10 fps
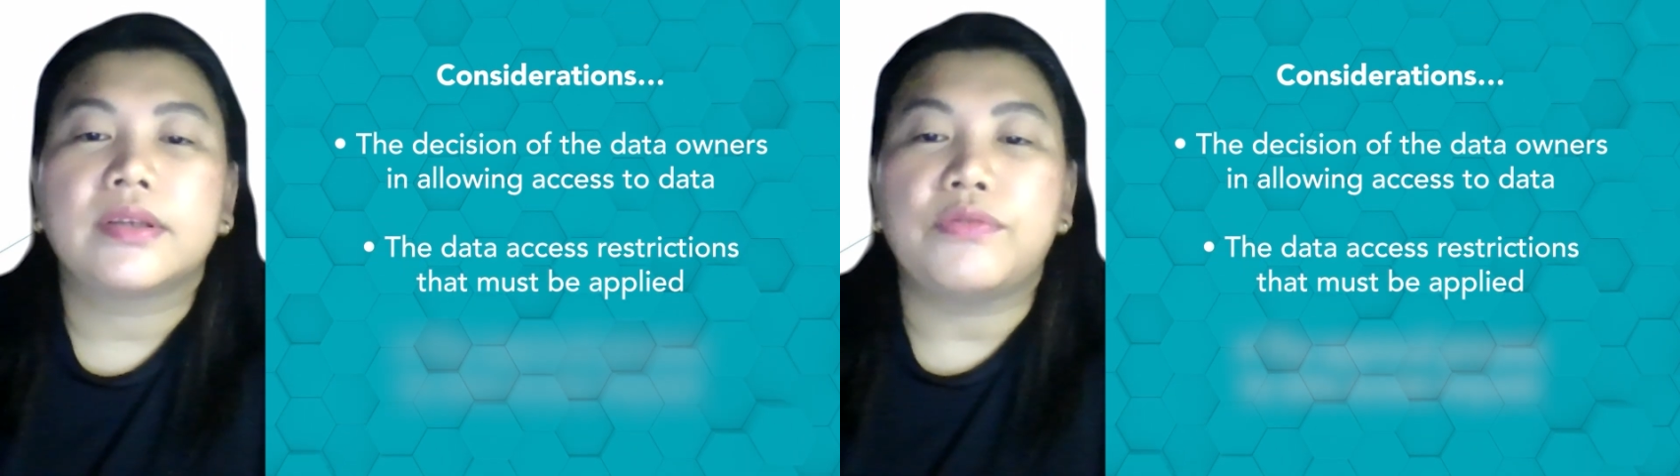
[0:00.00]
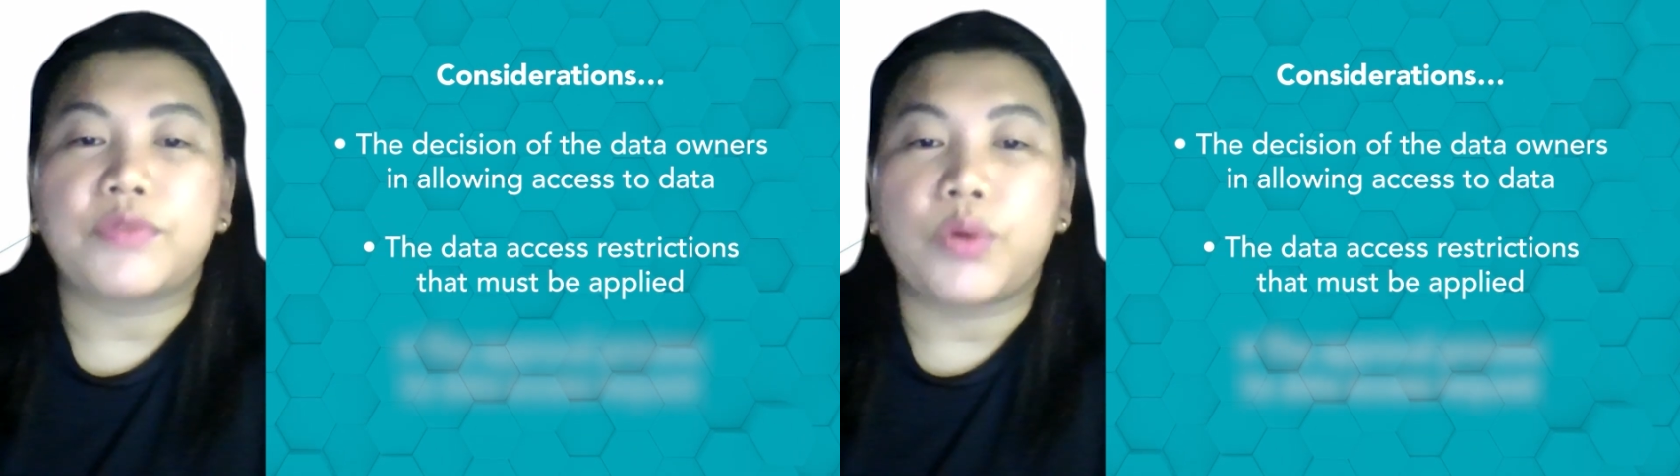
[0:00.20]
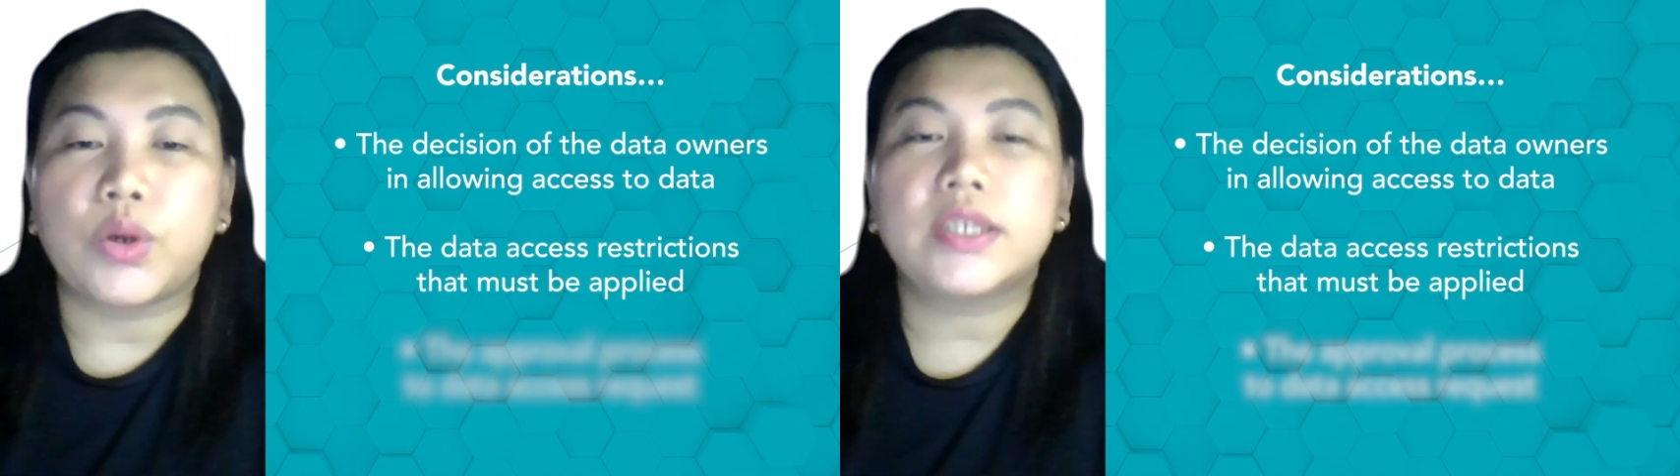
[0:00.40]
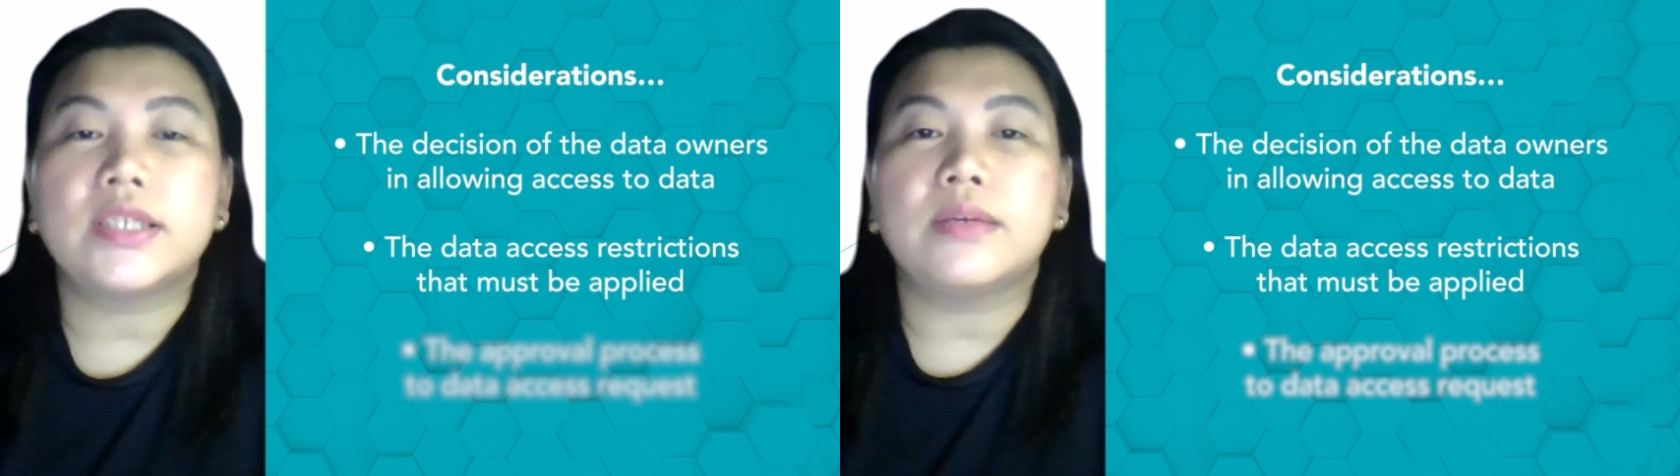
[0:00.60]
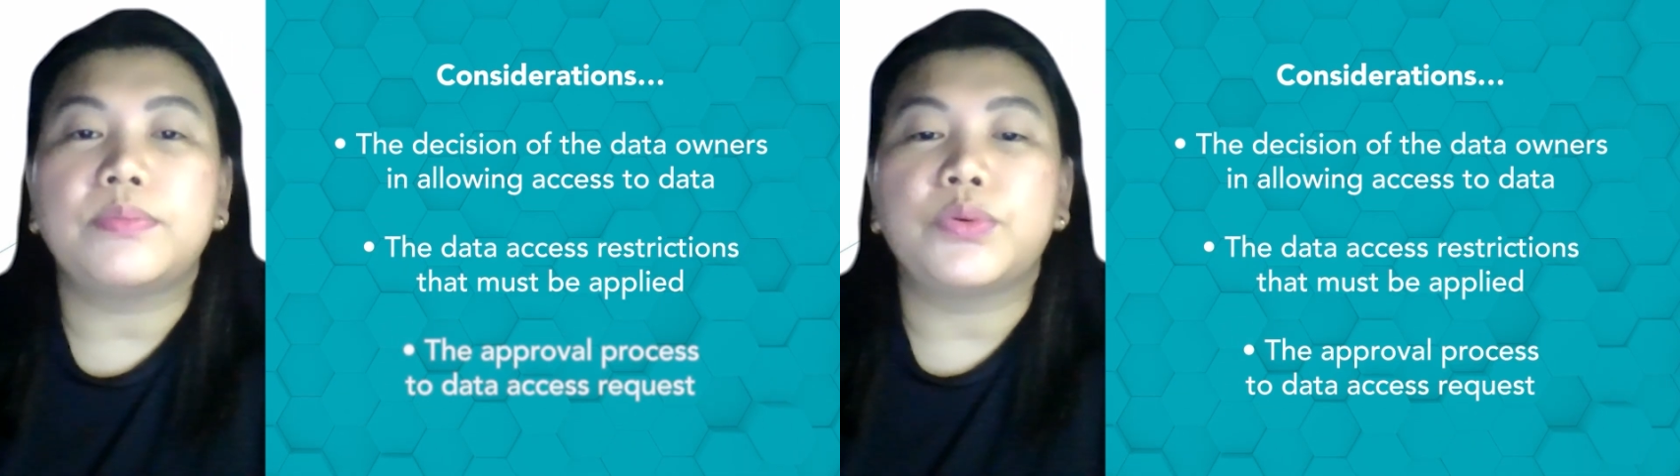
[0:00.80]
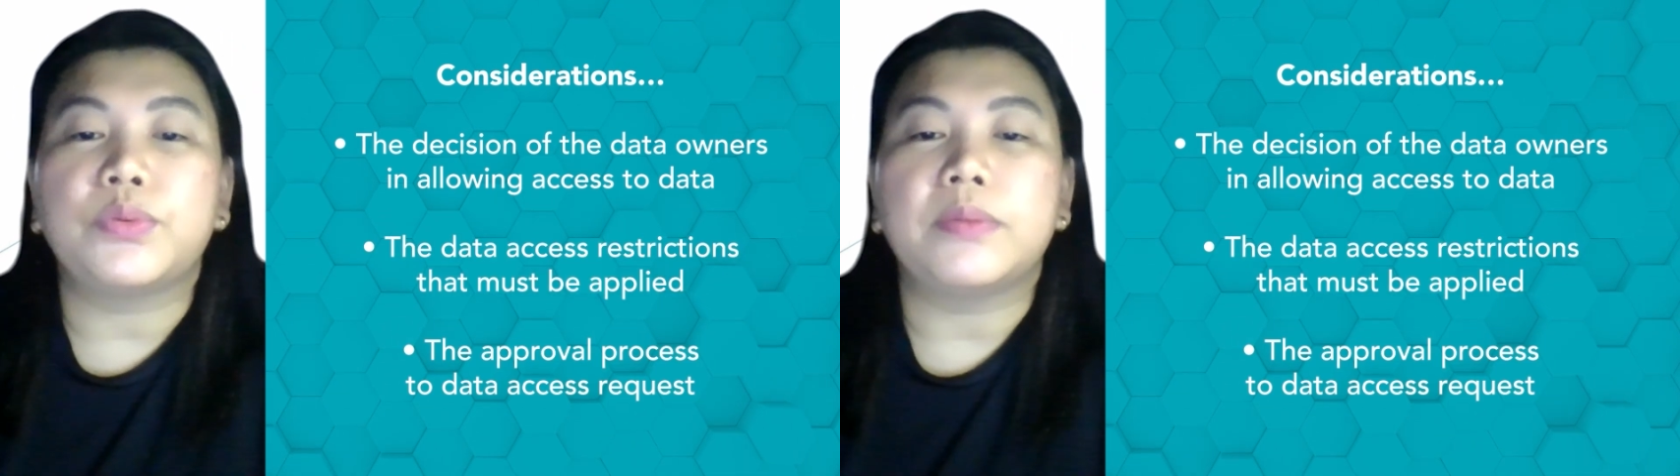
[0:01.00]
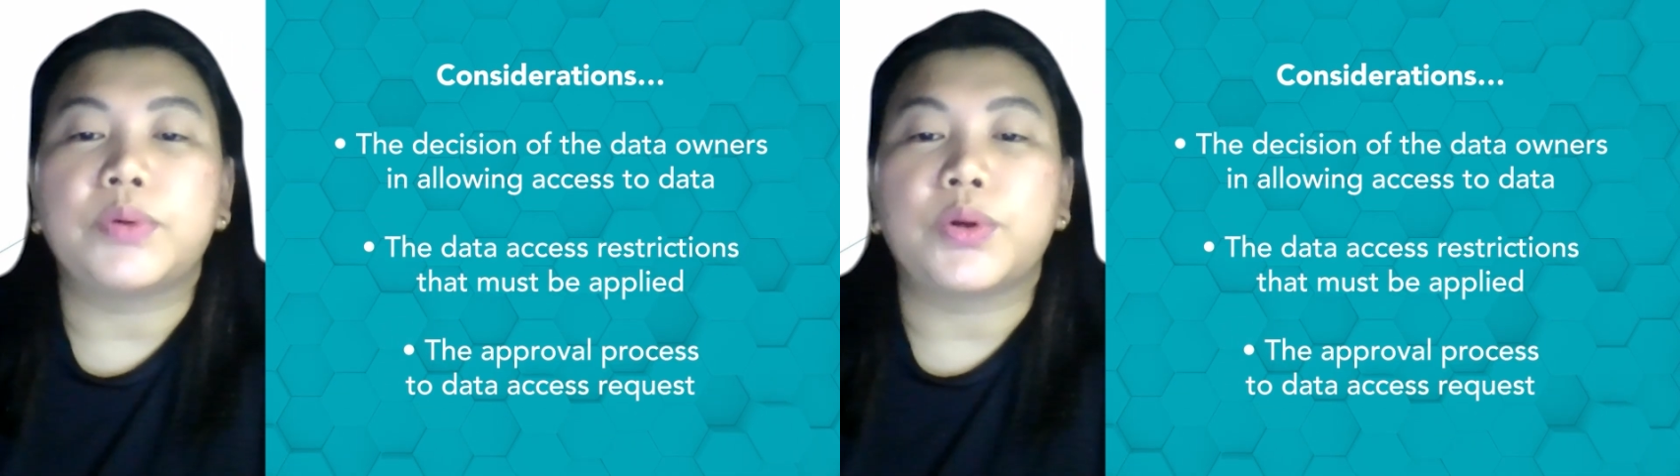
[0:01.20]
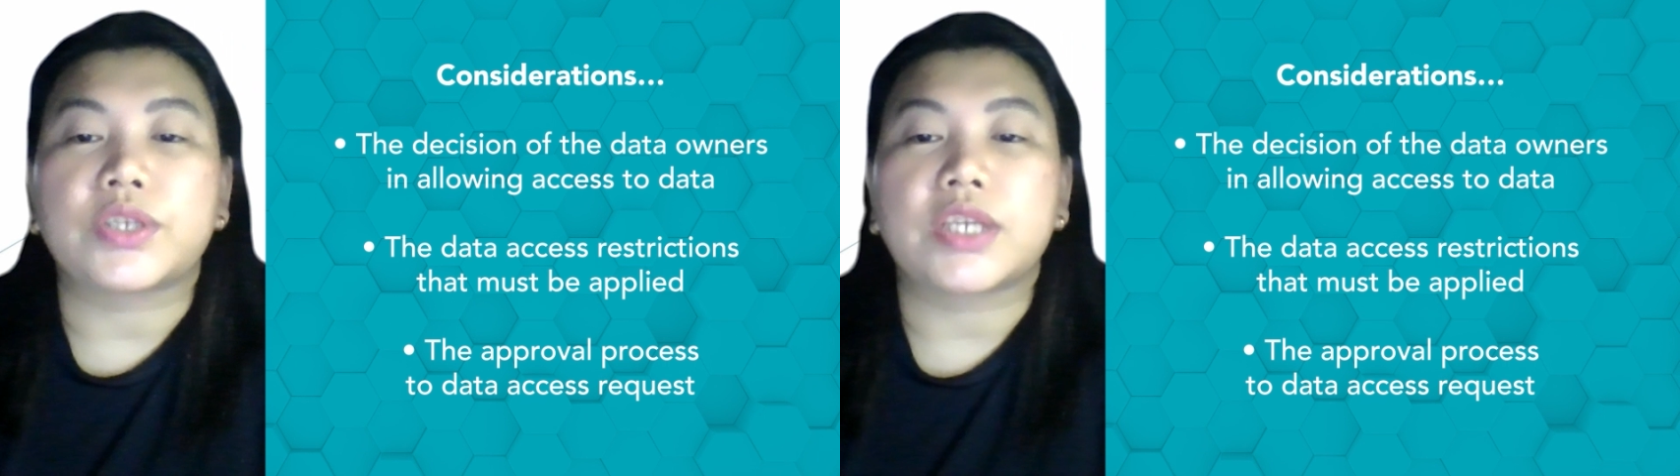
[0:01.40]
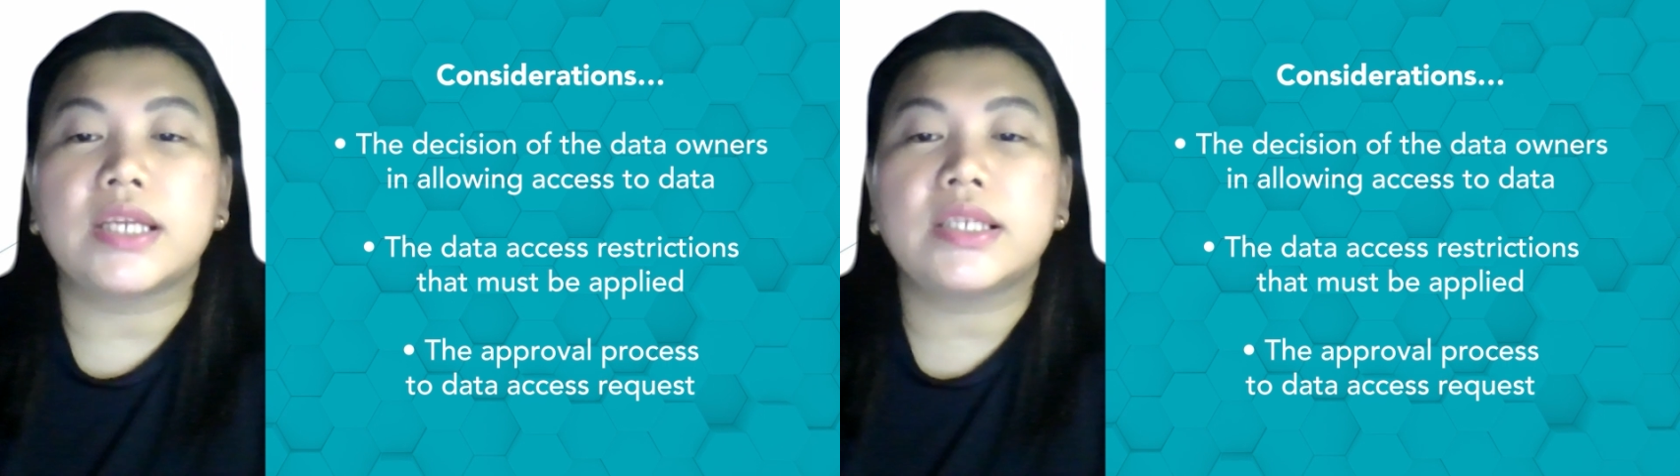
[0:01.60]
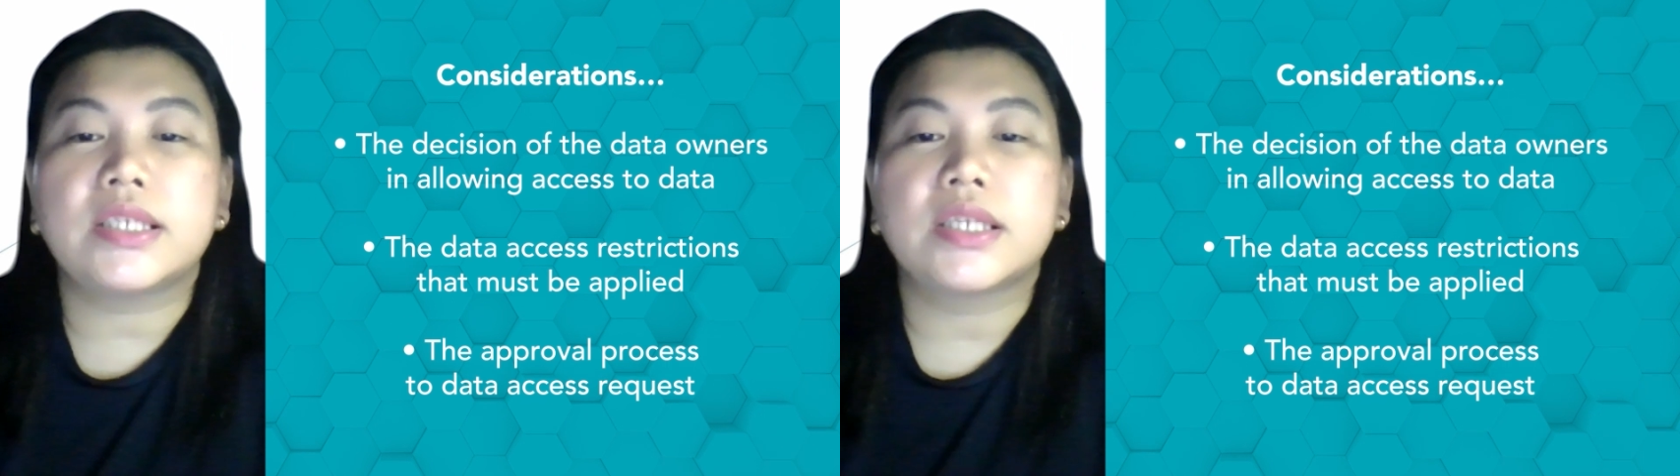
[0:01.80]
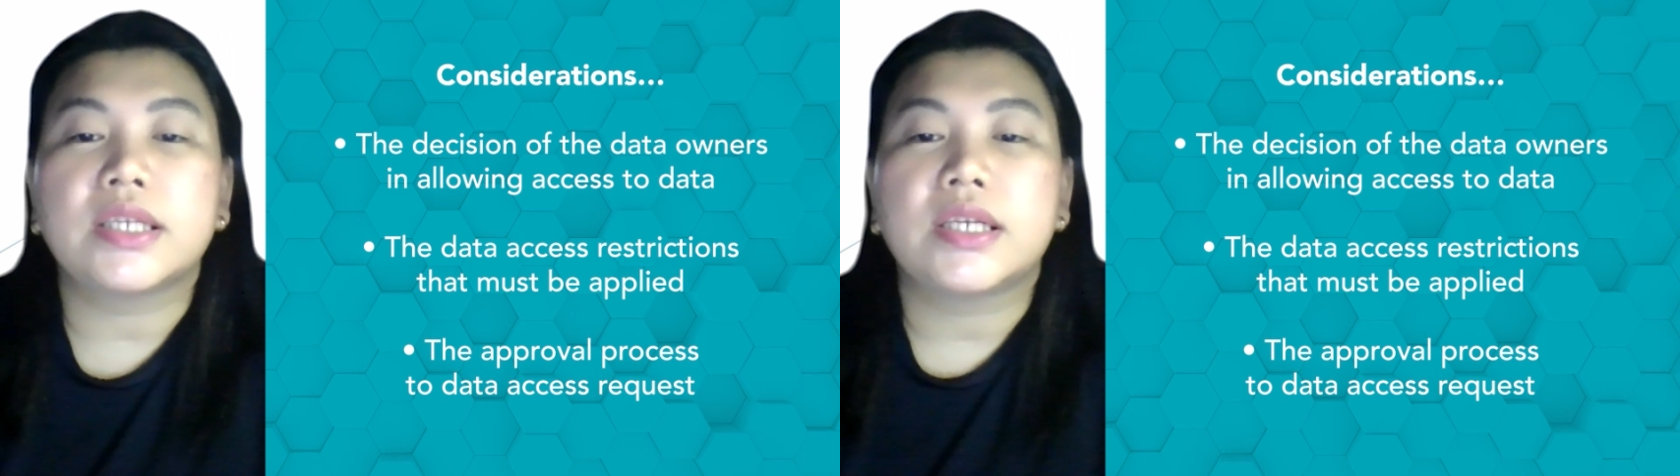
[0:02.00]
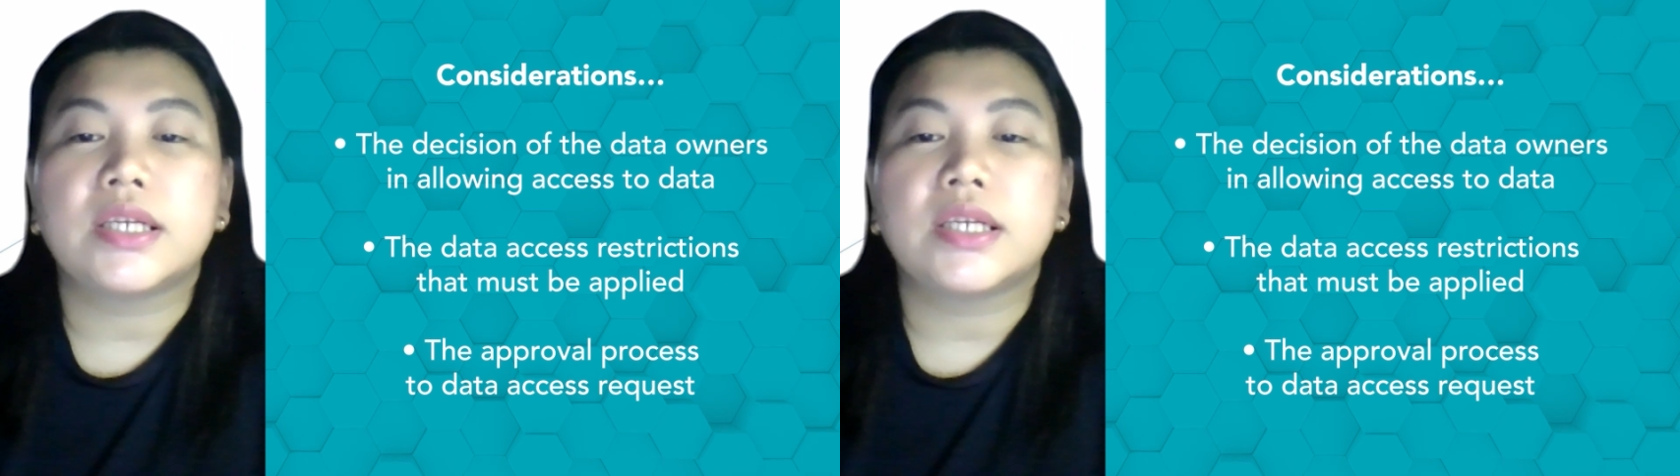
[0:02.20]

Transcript: Of course, the approval process